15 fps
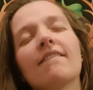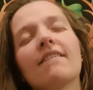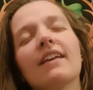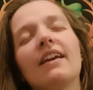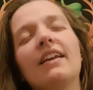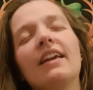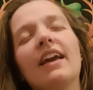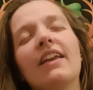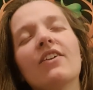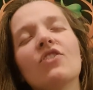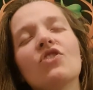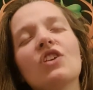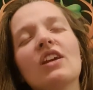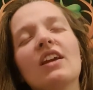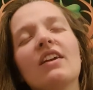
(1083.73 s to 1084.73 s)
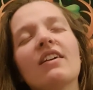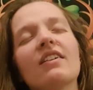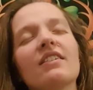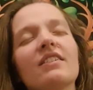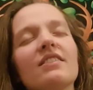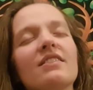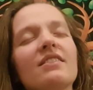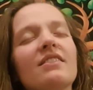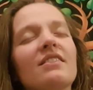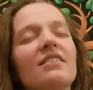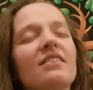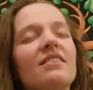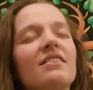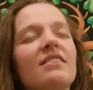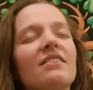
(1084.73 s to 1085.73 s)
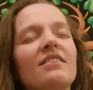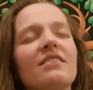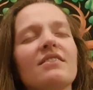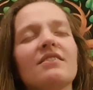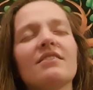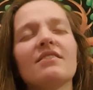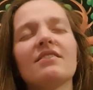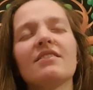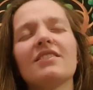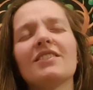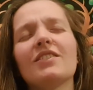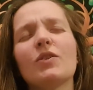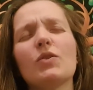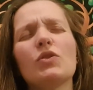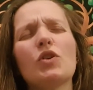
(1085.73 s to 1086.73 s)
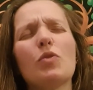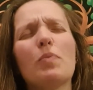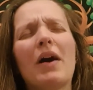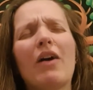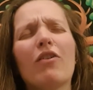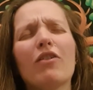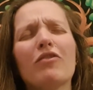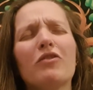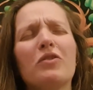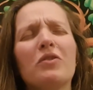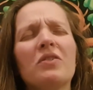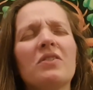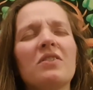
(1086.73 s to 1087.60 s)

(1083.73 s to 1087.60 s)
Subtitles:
And the energy here is so powerful.